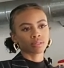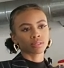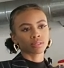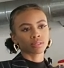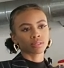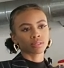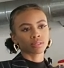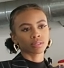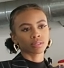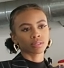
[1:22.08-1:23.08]

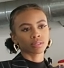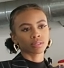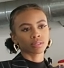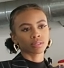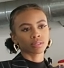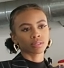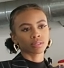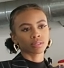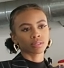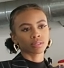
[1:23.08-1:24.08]

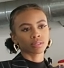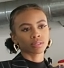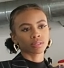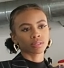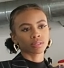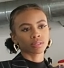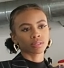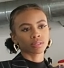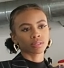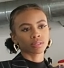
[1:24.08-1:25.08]

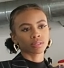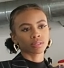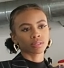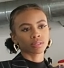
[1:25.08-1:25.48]
Nothing is said.